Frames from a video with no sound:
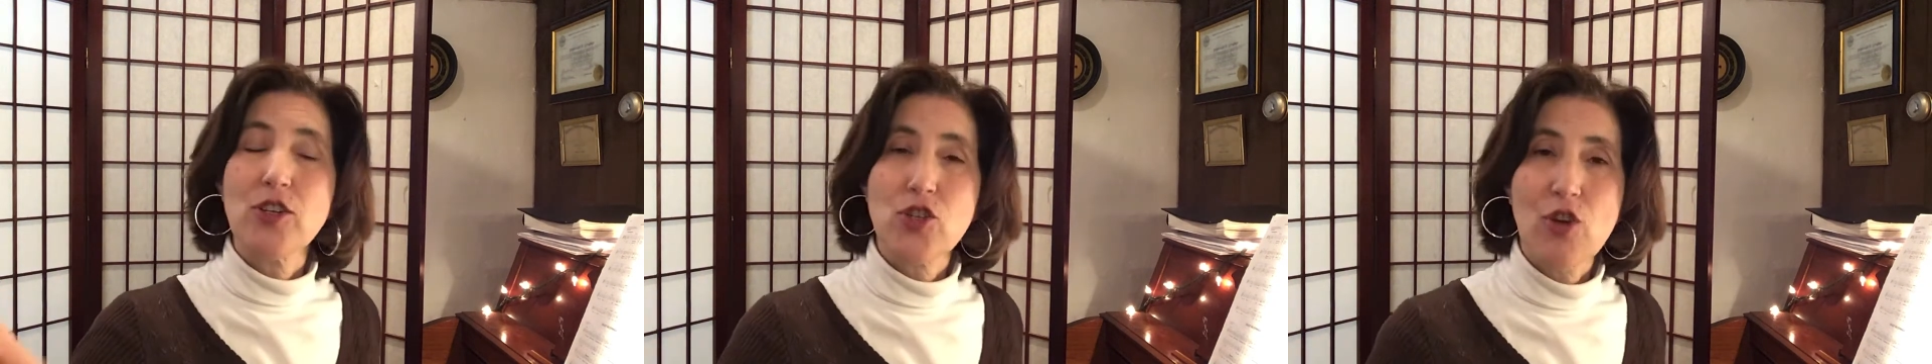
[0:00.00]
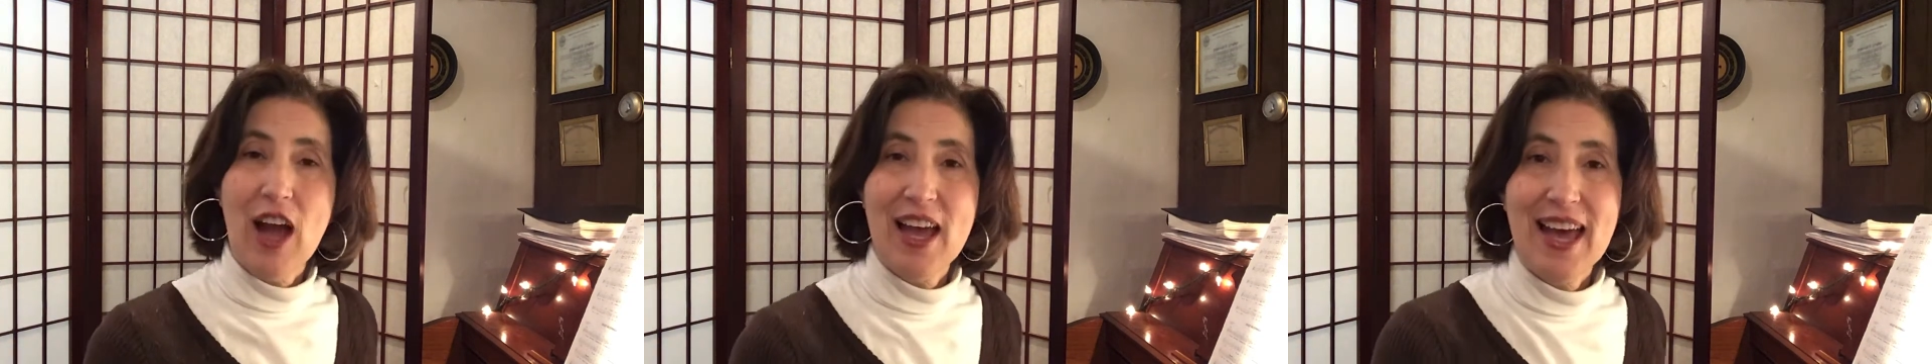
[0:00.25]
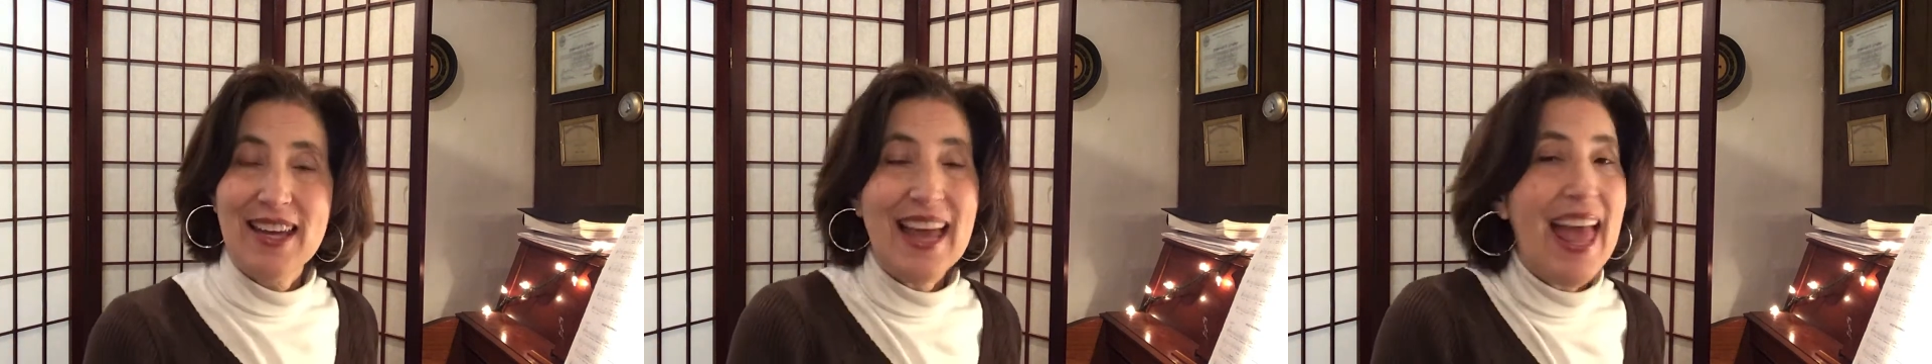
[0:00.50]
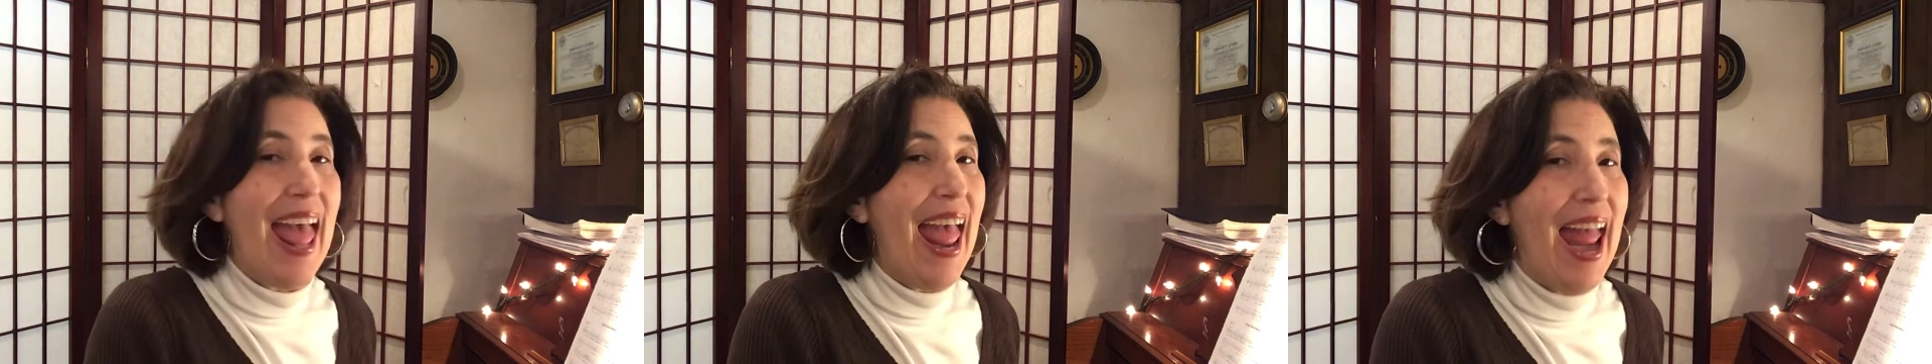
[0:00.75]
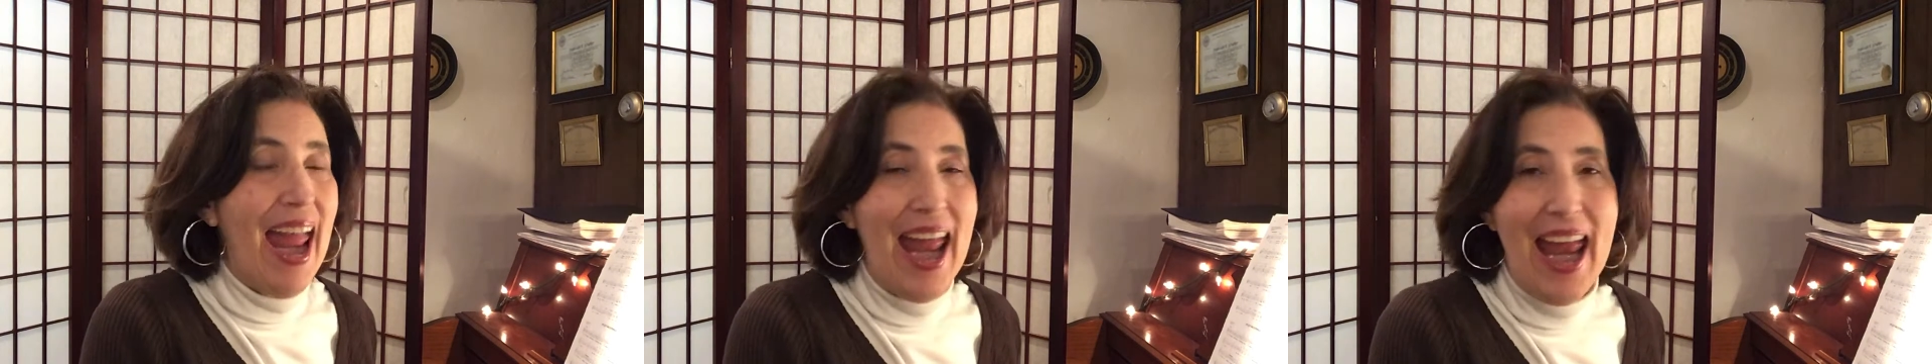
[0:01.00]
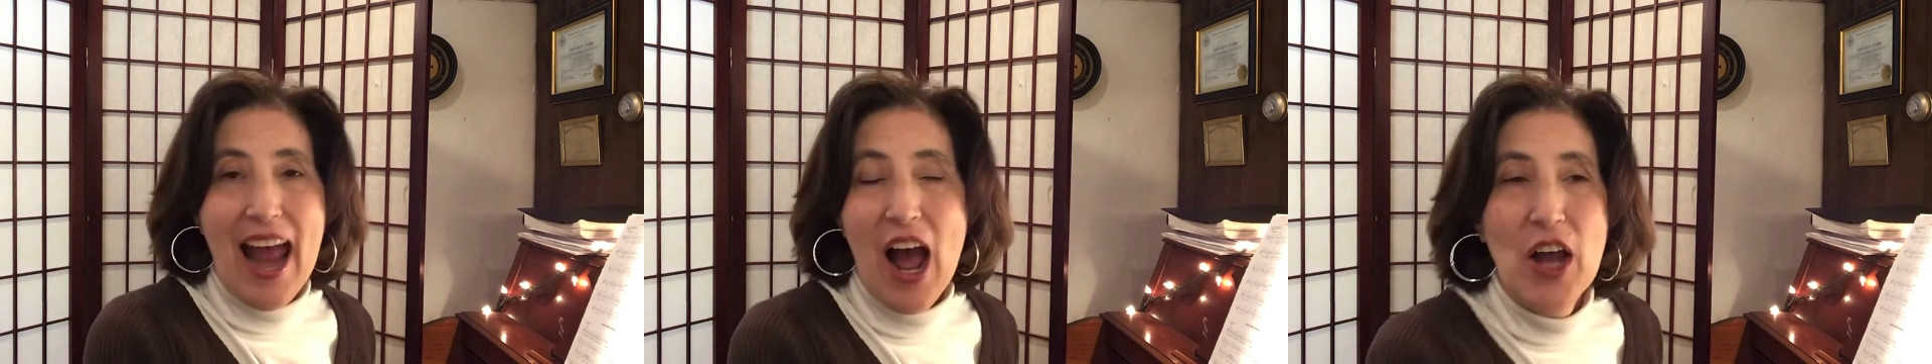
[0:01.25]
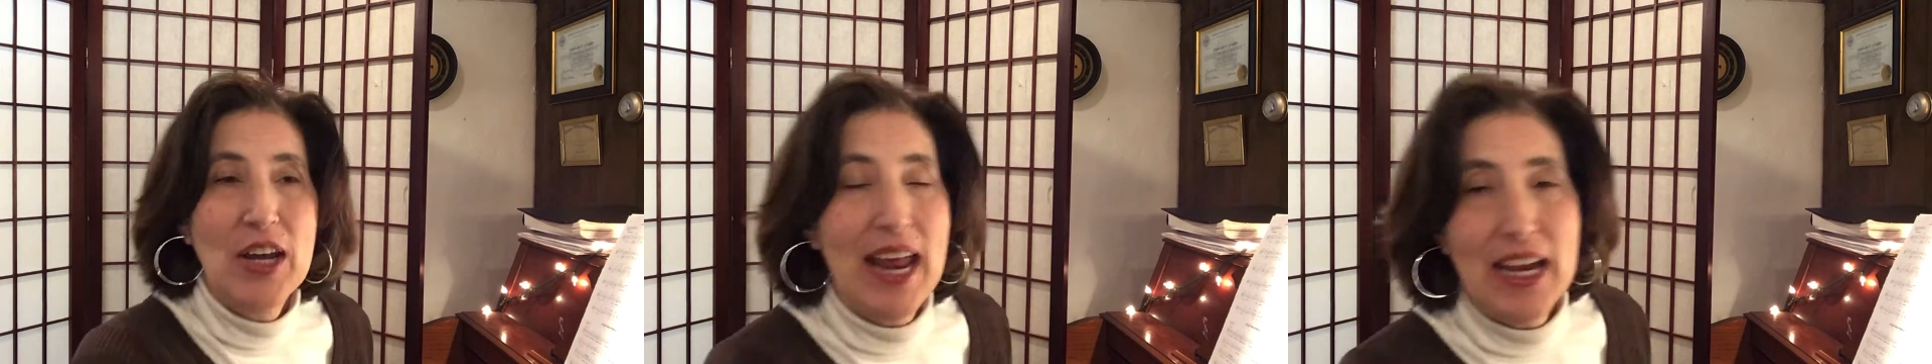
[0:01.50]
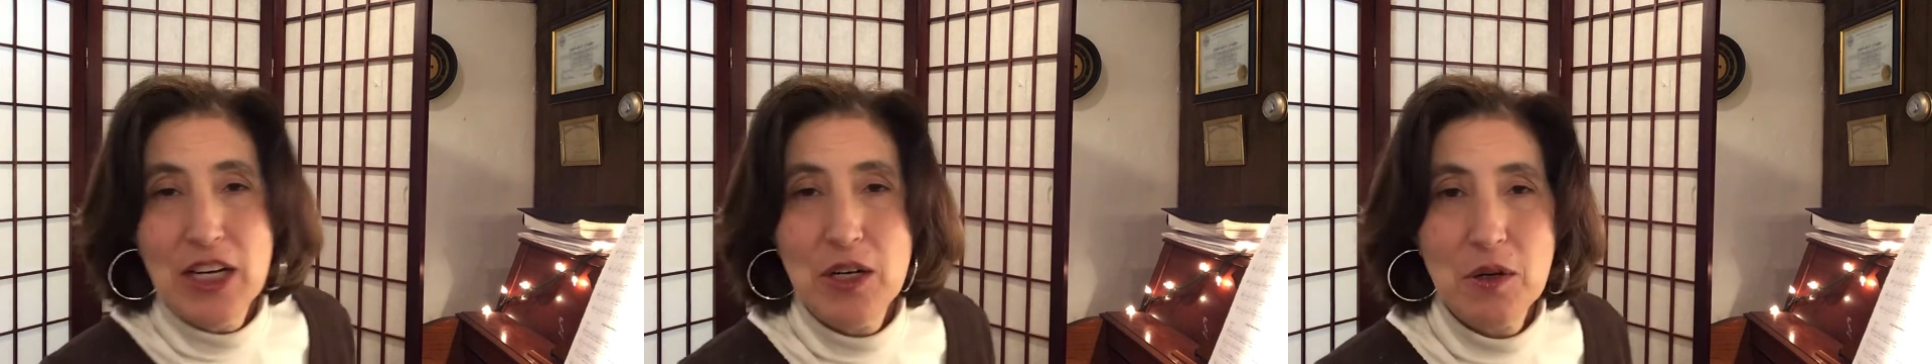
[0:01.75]
triad on
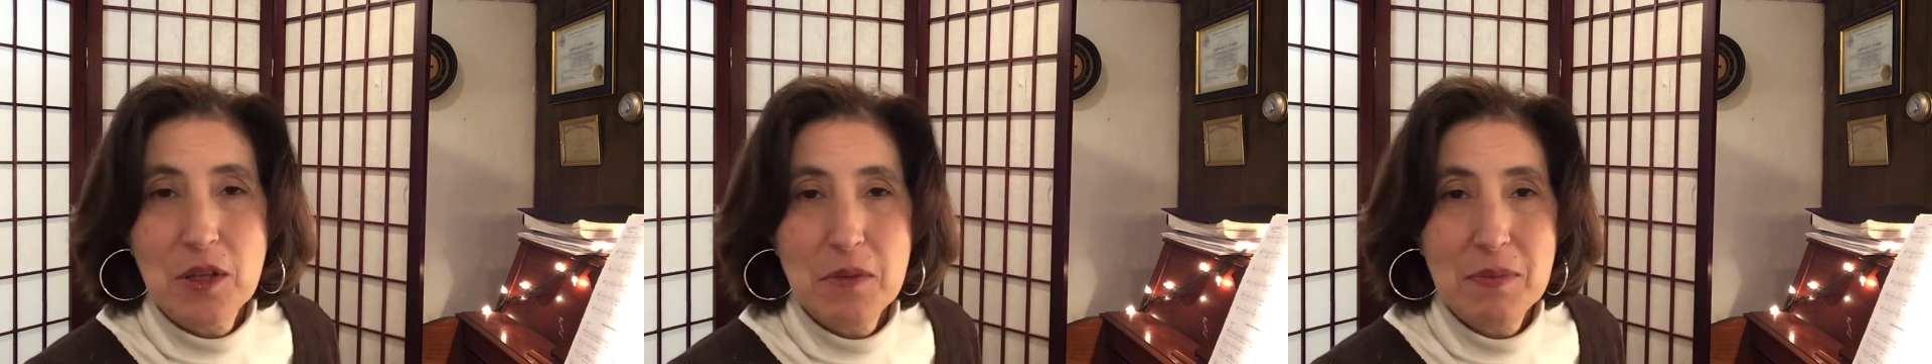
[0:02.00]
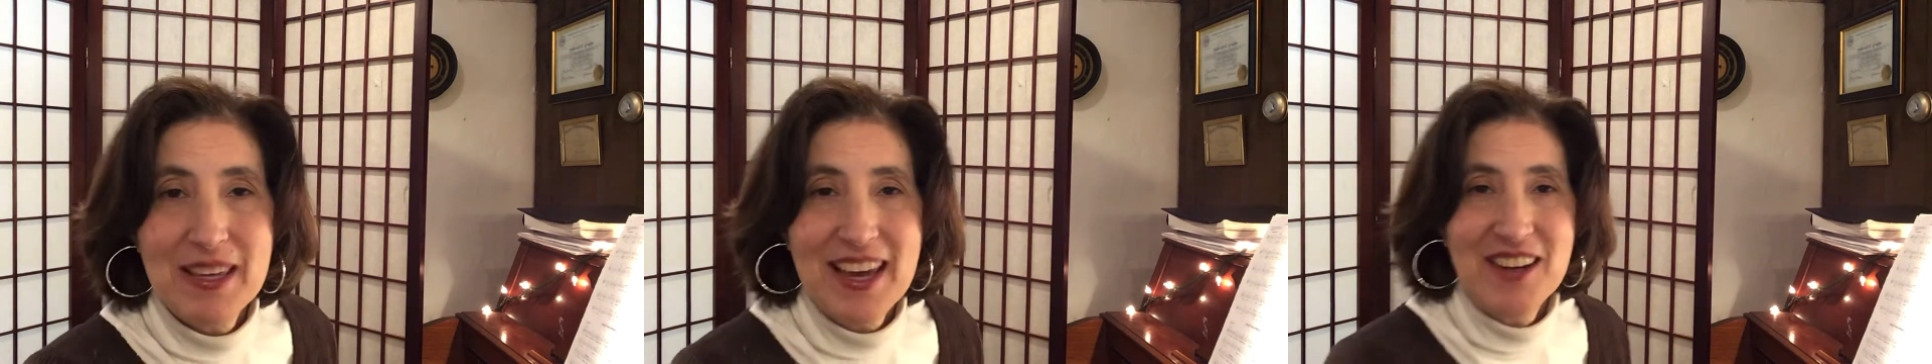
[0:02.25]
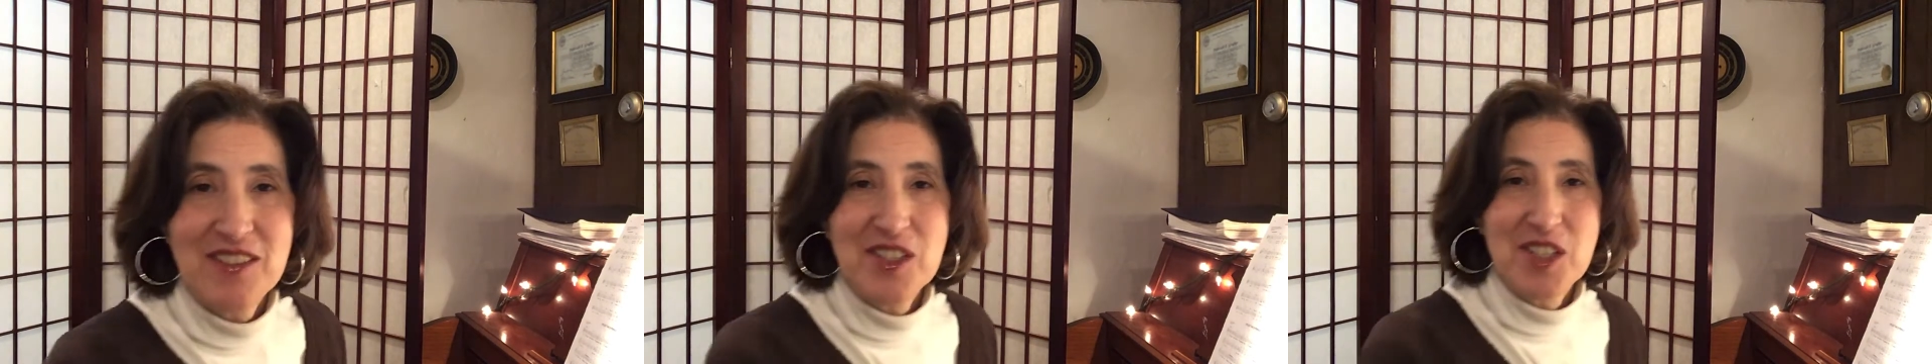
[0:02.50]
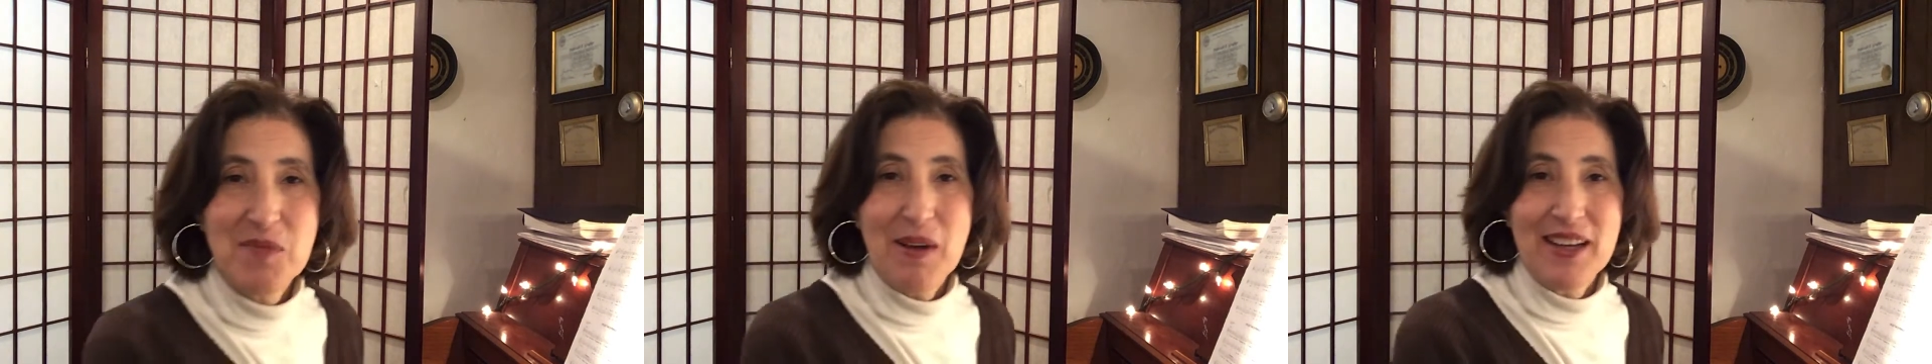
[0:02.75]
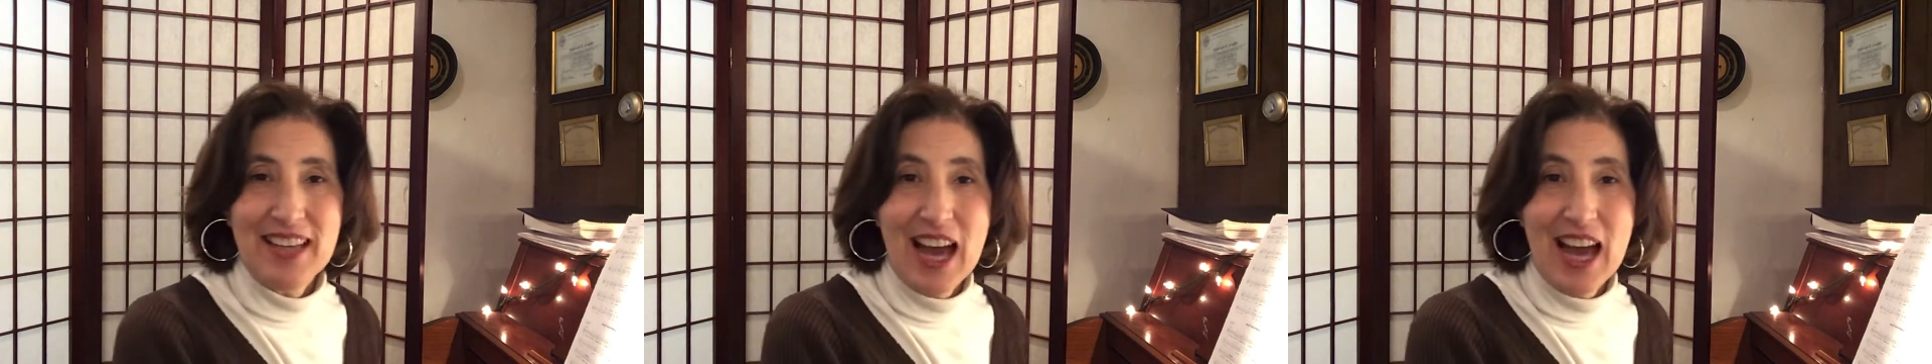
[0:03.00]
any note of the piano just by